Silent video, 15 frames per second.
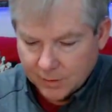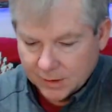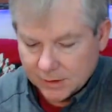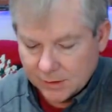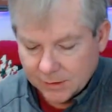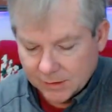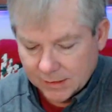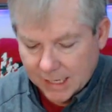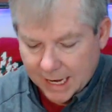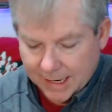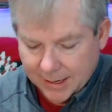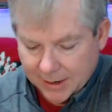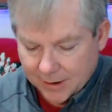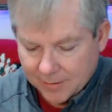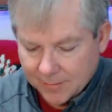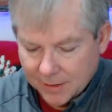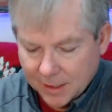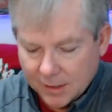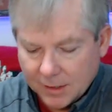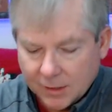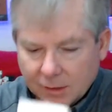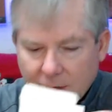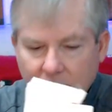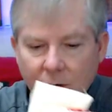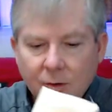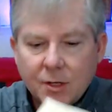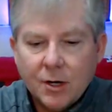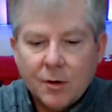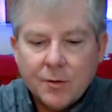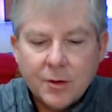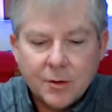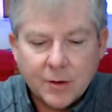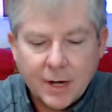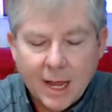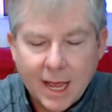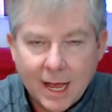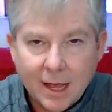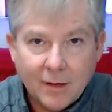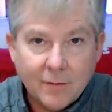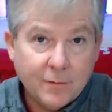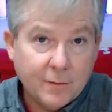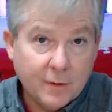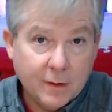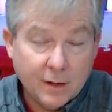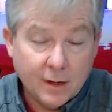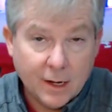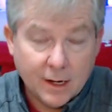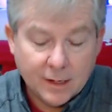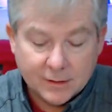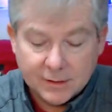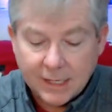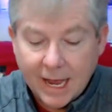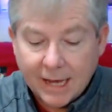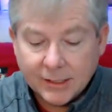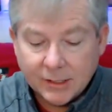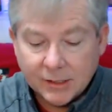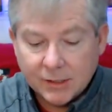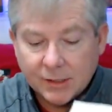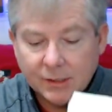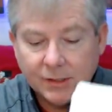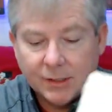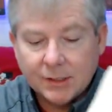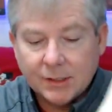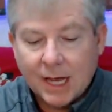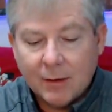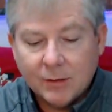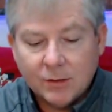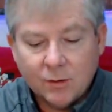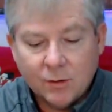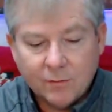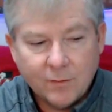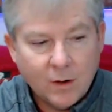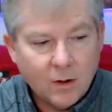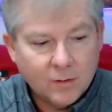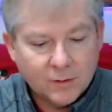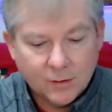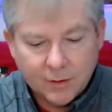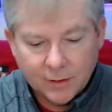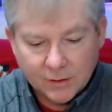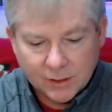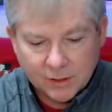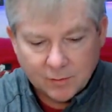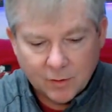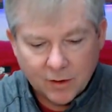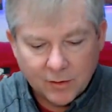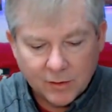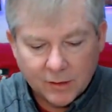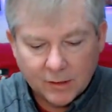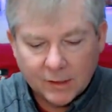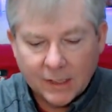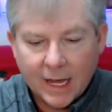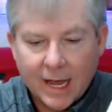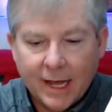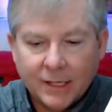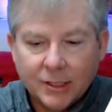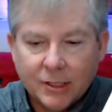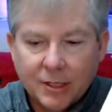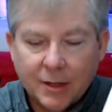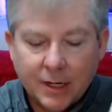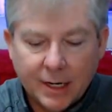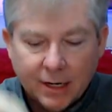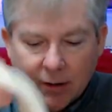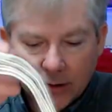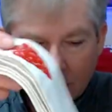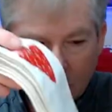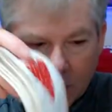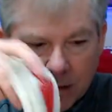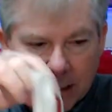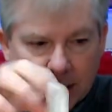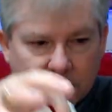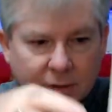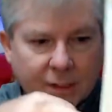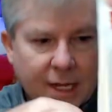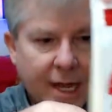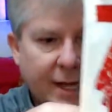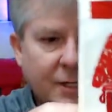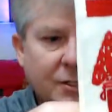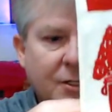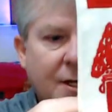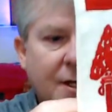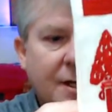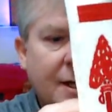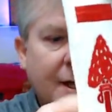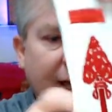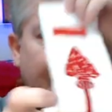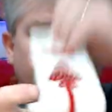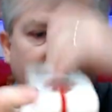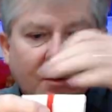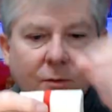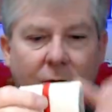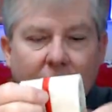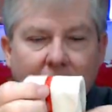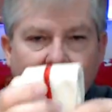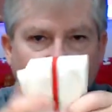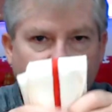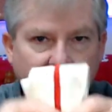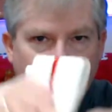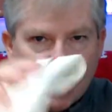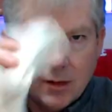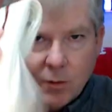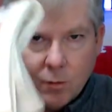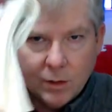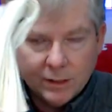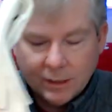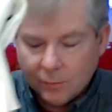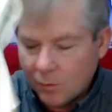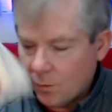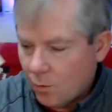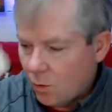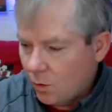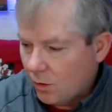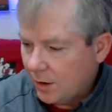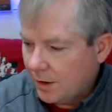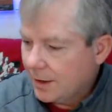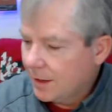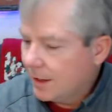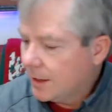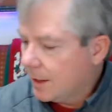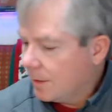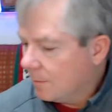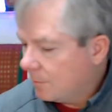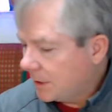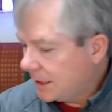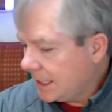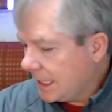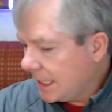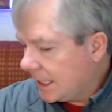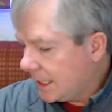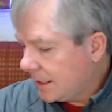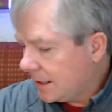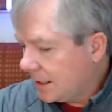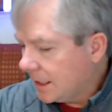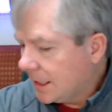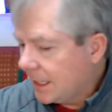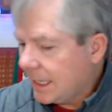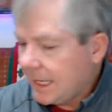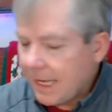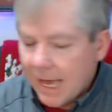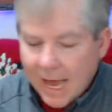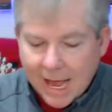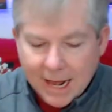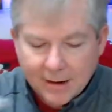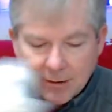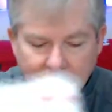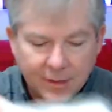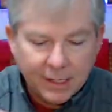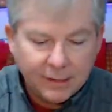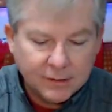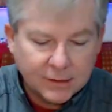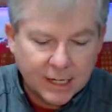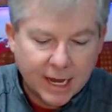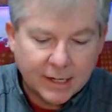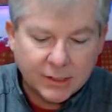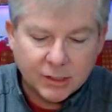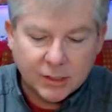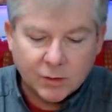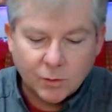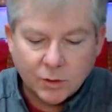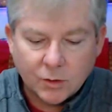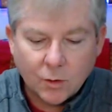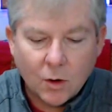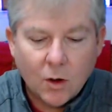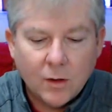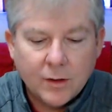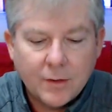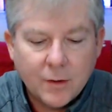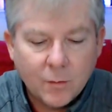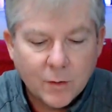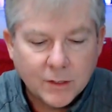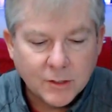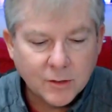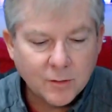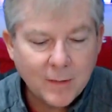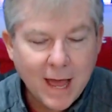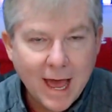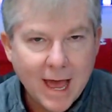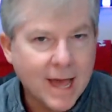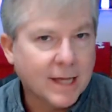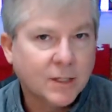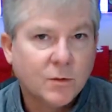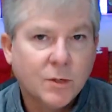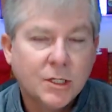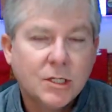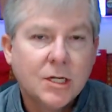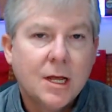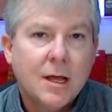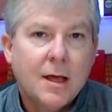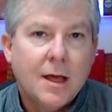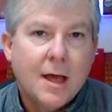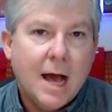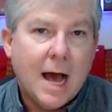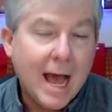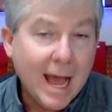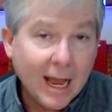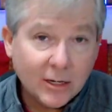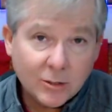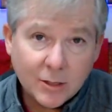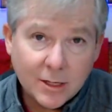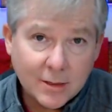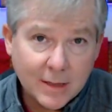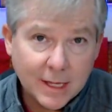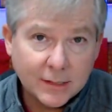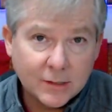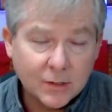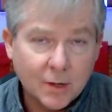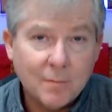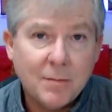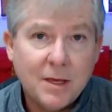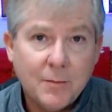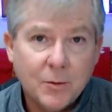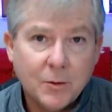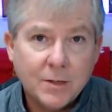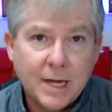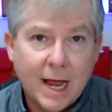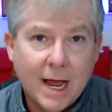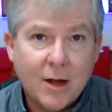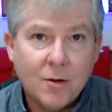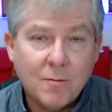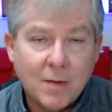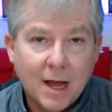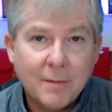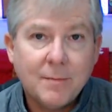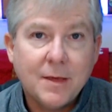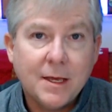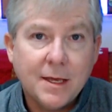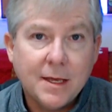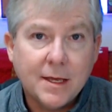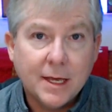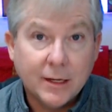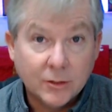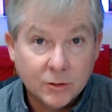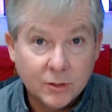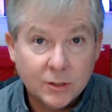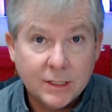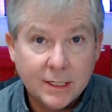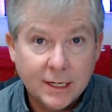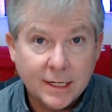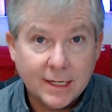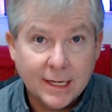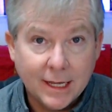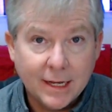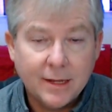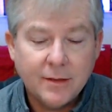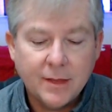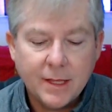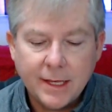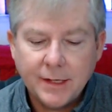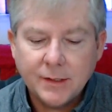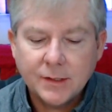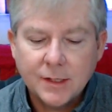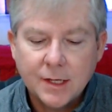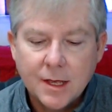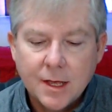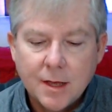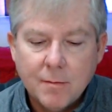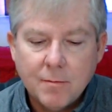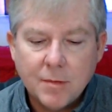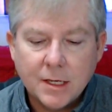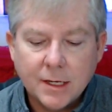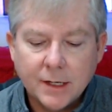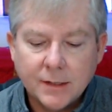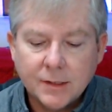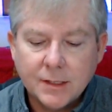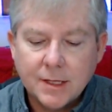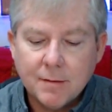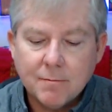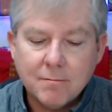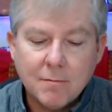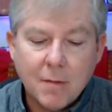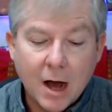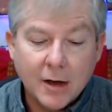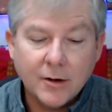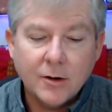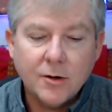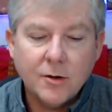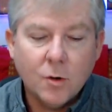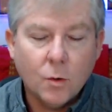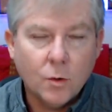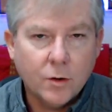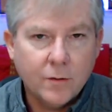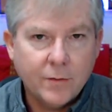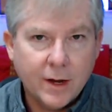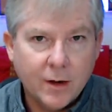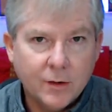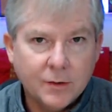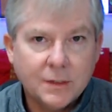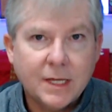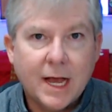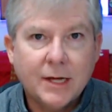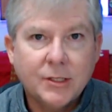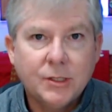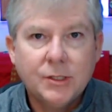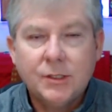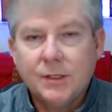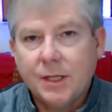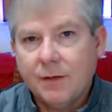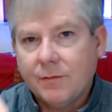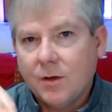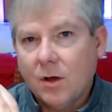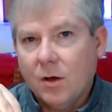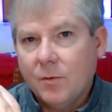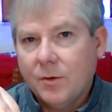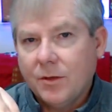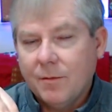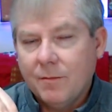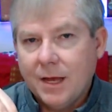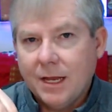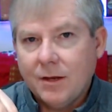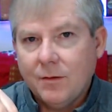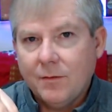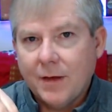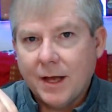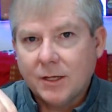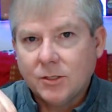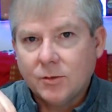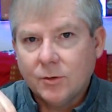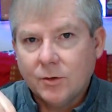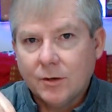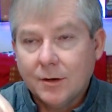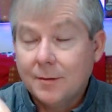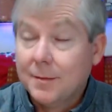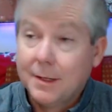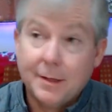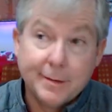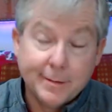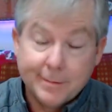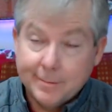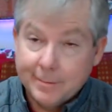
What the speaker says: Put this to the side here. So, you're going to have sashes since this guy was so involved. So here's his Brotherhood sash, and then here's an Ordeal sash. And these were obviously kind of the ones that were worn. But then he had these sashes, which are all in the original bags, which I actually think some people now might be interested in getting these because the modern Order of the Arrow sashes, they've gone with a manufacturer.